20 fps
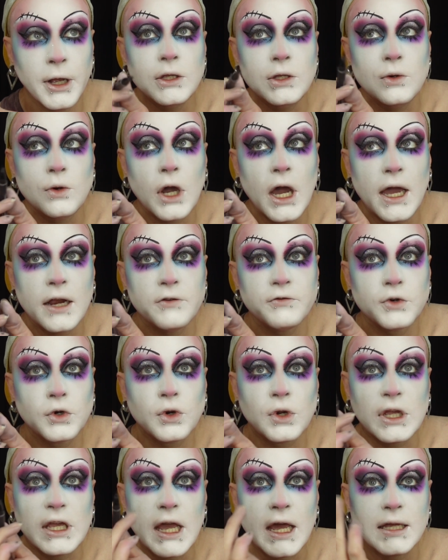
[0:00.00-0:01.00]
you kind of
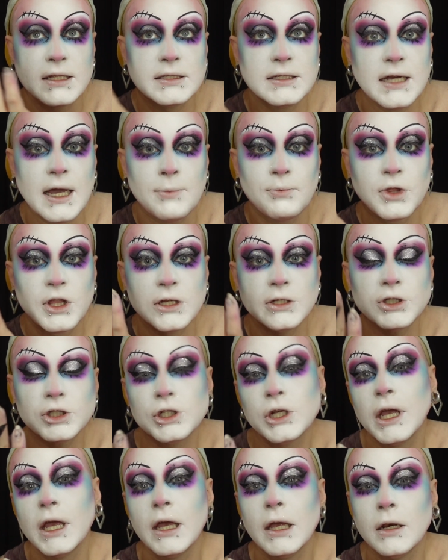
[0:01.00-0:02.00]
create depth and
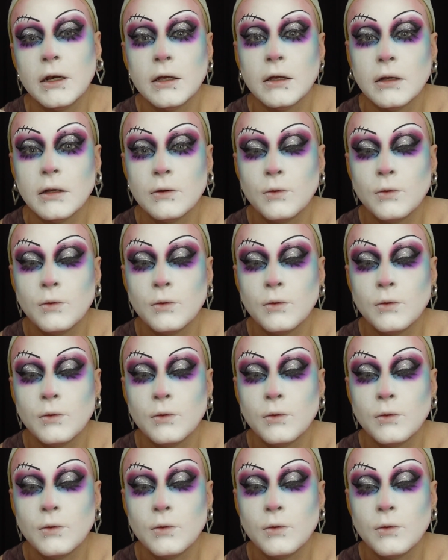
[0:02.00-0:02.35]
shade